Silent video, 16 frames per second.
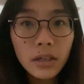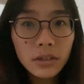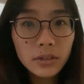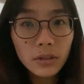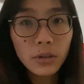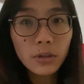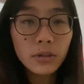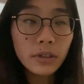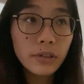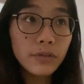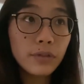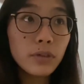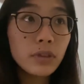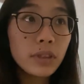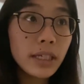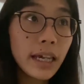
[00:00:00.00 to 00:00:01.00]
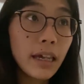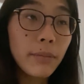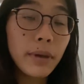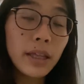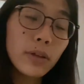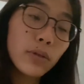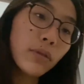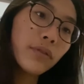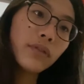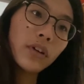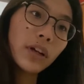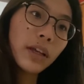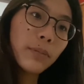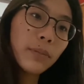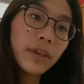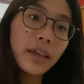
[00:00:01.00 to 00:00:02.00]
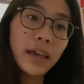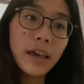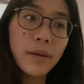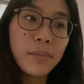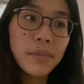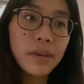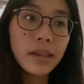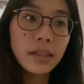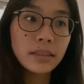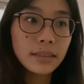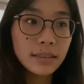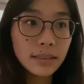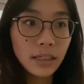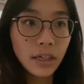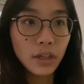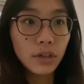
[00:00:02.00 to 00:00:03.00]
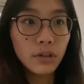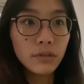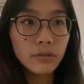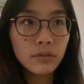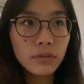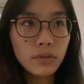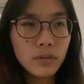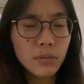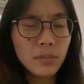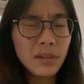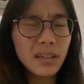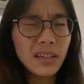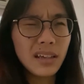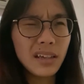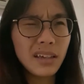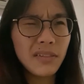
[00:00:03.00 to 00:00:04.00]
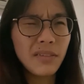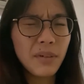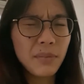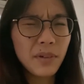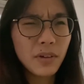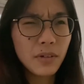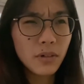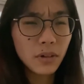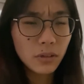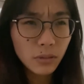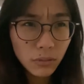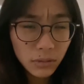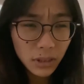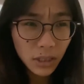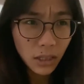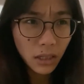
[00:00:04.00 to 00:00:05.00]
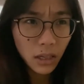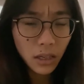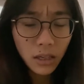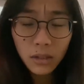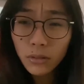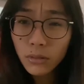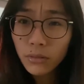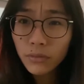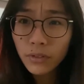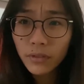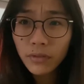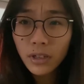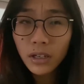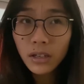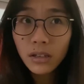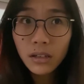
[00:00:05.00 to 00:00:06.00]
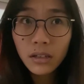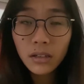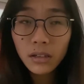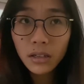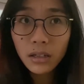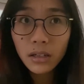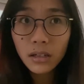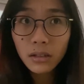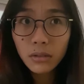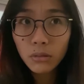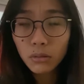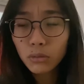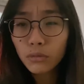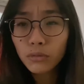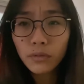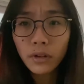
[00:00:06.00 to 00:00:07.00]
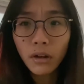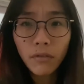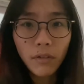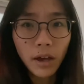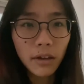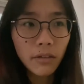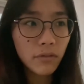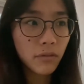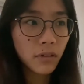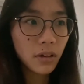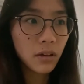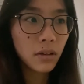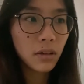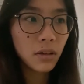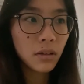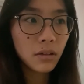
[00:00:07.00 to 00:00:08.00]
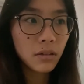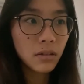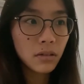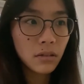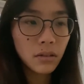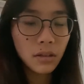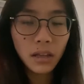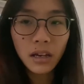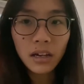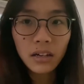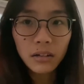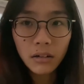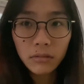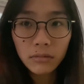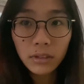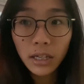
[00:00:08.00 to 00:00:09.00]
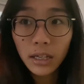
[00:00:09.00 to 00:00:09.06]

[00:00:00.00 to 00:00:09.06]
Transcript: so the food came at 2.40 p.m. It's scheduled to be, if I'm not wrong, 2.30, 2.15 to 2.45. Yeah, around